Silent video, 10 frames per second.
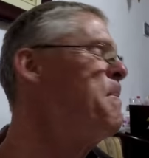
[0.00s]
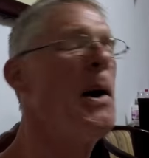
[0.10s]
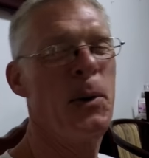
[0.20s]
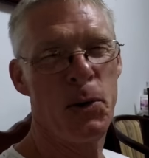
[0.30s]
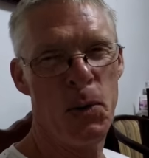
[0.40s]

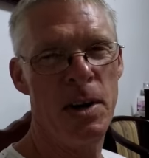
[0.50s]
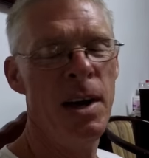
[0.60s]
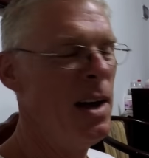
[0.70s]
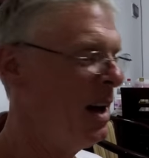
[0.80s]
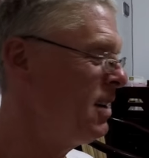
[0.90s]
power cord.
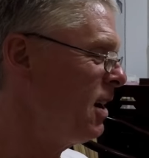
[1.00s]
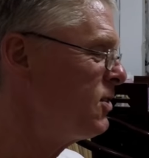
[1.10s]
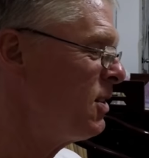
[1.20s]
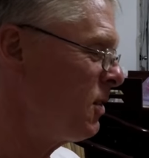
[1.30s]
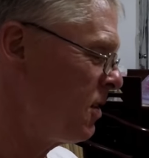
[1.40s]
It
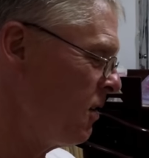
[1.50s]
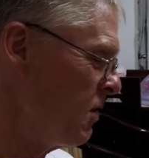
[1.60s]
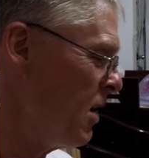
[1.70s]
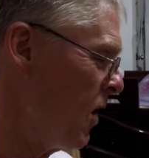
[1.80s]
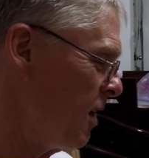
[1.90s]
doesn't
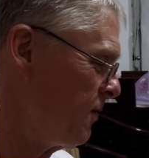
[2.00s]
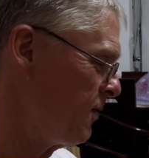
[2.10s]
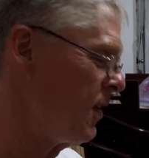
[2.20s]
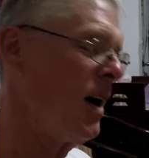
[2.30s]
run off